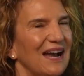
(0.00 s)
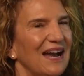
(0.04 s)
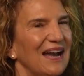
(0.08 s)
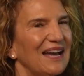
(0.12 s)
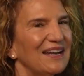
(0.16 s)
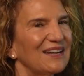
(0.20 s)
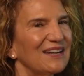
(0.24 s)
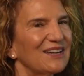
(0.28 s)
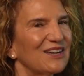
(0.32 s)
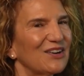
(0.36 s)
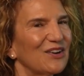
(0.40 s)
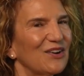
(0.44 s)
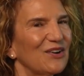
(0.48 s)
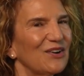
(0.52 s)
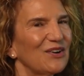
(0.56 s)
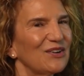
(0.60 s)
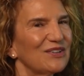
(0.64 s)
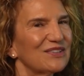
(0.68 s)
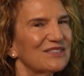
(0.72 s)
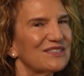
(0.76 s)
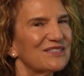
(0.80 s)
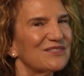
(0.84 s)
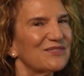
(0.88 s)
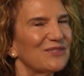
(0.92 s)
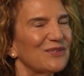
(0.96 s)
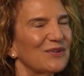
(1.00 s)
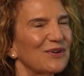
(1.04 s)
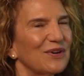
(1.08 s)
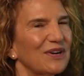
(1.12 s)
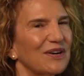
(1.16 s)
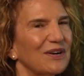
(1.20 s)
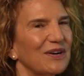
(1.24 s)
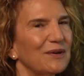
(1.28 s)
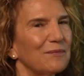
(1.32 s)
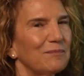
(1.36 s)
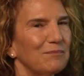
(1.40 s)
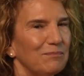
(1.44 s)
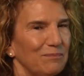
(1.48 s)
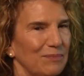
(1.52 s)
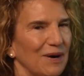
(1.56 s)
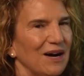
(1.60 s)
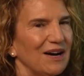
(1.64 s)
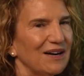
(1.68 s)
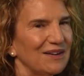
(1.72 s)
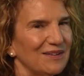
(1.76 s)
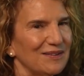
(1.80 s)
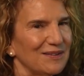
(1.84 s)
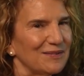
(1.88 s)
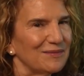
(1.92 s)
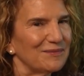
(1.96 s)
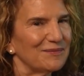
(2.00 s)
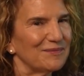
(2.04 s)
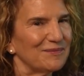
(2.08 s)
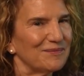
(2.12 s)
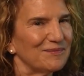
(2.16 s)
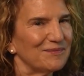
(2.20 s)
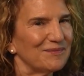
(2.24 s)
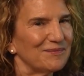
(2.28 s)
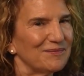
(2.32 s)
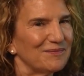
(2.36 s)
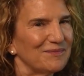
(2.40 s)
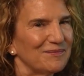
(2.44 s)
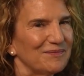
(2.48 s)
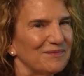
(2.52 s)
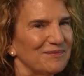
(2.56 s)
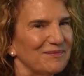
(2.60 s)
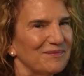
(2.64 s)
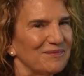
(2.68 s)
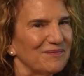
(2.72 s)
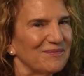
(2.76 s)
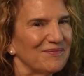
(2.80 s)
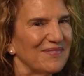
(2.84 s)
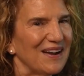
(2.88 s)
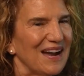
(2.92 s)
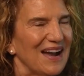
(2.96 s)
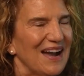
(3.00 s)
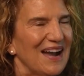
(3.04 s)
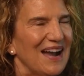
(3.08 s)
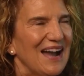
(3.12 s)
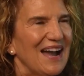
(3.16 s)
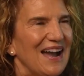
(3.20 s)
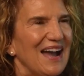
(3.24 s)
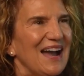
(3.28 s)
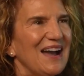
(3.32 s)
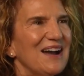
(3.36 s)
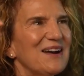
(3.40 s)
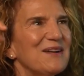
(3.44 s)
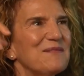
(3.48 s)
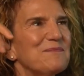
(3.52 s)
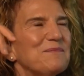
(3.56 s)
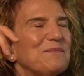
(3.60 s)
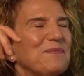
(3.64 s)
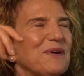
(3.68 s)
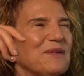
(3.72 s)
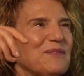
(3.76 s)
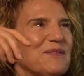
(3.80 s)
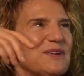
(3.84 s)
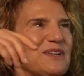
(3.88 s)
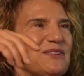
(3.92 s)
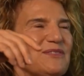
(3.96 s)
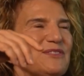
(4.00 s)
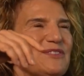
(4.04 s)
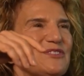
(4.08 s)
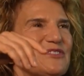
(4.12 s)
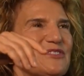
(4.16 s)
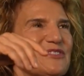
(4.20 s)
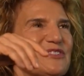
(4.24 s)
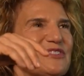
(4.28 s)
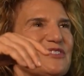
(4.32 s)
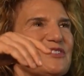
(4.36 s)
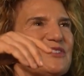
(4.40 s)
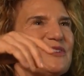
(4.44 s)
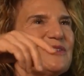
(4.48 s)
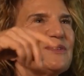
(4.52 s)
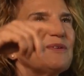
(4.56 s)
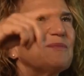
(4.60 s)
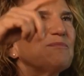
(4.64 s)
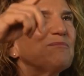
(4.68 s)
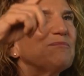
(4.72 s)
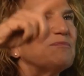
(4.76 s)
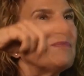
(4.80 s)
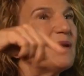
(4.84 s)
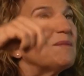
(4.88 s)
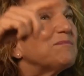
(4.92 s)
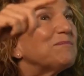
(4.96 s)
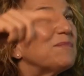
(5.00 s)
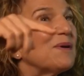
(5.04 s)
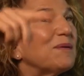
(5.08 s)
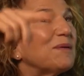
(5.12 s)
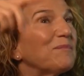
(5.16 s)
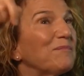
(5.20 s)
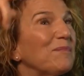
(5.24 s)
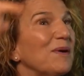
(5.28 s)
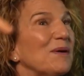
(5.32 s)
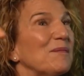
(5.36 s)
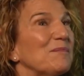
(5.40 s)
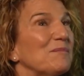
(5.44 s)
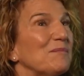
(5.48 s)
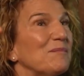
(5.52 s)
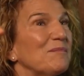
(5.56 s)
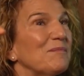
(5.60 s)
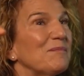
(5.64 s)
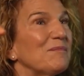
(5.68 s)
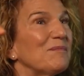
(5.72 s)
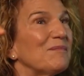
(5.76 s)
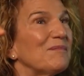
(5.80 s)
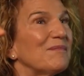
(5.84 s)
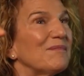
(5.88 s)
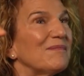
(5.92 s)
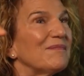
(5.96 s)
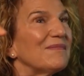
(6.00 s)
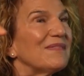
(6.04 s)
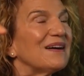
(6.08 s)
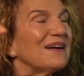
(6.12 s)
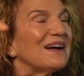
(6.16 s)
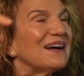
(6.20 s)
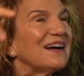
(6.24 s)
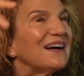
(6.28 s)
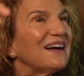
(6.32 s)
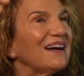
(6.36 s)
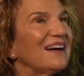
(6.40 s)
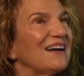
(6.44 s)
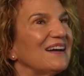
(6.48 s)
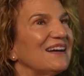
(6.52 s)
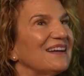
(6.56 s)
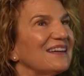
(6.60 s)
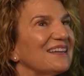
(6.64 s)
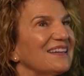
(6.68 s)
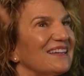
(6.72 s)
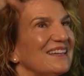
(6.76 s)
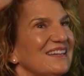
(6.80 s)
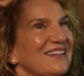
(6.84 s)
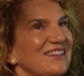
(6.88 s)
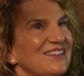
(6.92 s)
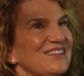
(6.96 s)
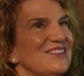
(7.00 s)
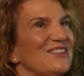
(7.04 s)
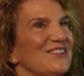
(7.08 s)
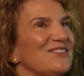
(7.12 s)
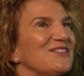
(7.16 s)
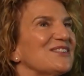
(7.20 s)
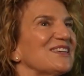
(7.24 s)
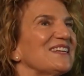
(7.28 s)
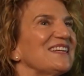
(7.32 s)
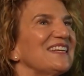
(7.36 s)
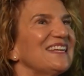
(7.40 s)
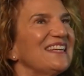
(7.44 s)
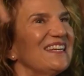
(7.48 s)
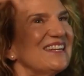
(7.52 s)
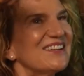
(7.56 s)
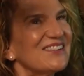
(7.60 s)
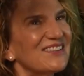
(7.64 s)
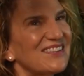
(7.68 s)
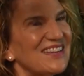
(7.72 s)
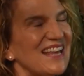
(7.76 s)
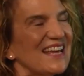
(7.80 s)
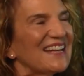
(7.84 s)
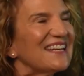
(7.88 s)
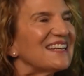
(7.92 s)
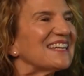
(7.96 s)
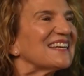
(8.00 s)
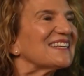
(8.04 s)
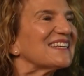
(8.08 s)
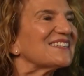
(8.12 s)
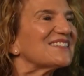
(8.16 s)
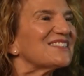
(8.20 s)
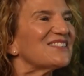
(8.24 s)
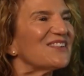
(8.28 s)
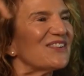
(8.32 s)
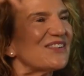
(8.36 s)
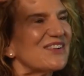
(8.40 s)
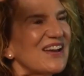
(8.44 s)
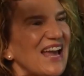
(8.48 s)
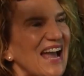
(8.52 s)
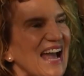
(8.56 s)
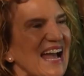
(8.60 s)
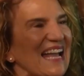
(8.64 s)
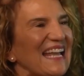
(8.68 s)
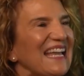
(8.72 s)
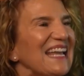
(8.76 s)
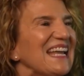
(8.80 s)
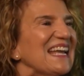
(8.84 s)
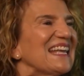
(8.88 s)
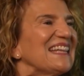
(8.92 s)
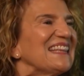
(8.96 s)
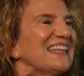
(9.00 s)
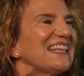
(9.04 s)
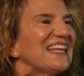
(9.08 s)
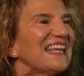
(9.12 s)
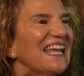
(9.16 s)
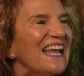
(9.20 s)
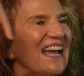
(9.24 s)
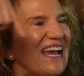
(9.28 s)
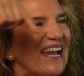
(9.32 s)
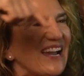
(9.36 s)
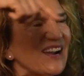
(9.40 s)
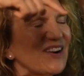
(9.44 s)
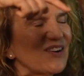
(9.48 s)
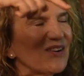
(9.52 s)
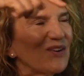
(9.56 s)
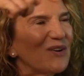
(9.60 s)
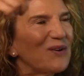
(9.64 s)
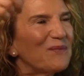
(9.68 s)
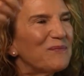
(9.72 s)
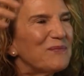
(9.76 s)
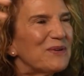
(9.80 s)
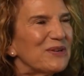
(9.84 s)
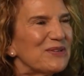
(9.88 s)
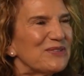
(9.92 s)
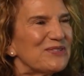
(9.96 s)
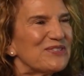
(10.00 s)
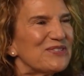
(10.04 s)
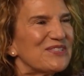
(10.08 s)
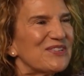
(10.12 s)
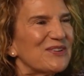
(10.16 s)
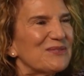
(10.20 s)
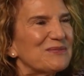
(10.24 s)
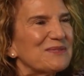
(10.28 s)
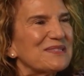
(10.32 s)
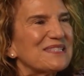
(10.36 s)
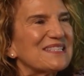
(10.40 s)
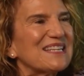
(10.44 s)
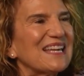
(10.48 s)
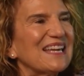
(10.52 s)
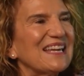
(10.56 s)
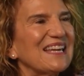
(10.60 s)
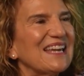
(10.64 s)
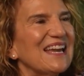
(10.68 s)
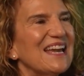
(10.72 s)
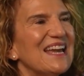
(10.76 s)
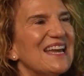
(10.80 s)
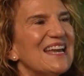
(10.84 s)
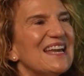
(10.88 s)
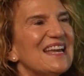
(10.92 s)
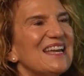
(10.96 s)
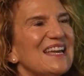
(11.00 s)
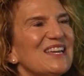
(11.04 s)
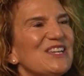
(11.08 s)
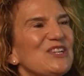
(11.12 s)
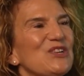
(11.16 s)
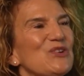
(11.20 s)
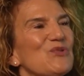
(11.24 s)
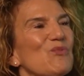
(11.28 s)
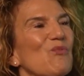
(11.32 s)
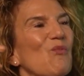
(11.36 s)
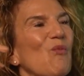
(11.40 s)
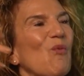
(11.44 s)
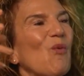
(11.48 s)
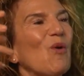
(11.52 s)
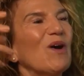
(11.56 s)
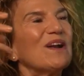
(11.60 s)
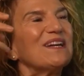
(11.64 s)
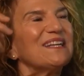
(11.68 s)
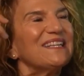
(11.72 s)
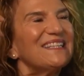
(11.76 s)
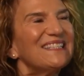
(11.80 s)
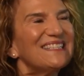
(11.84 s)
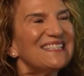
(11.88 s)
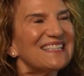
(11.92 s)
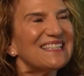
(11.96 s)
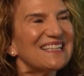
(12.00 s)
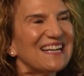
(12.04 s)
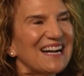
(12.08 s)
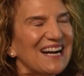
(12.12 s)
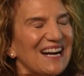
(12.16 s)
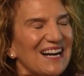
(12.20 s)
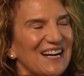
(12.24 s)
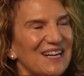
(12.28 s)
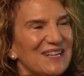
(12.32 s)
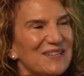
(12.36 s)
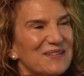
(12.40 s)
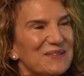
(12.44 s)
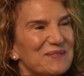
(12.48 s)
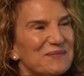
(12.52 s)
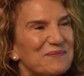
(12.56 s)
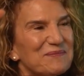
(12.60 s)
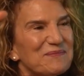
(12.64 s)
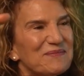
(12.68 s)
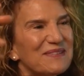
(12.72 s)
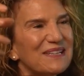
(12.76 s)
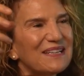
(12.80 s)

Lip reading: And it calls for bum. But when you just do bum, bum, bum, you can hear that next note hanging in the air almost like you want it to come,